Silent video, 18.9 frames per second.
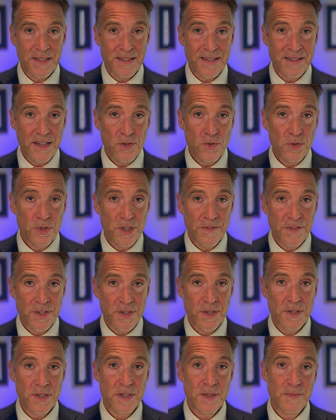the central nervous
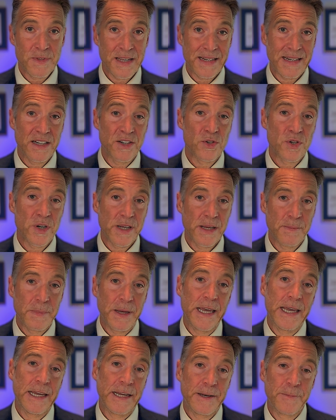system that can trigger
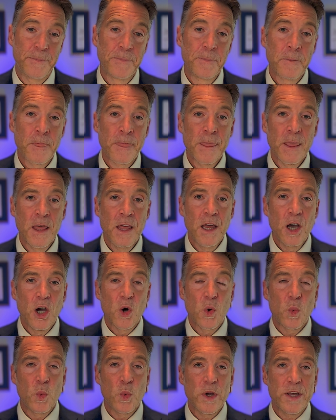pain.
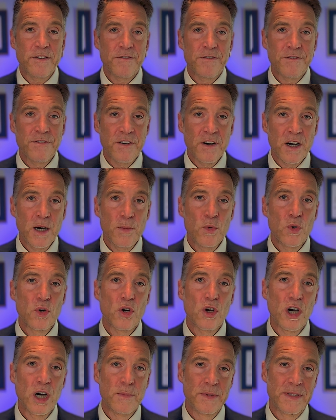We far more
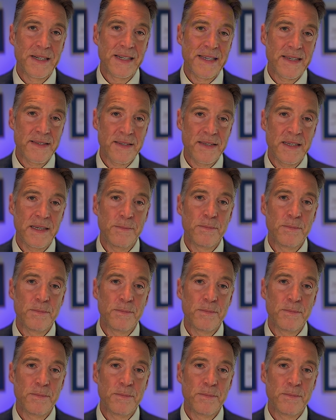commonly see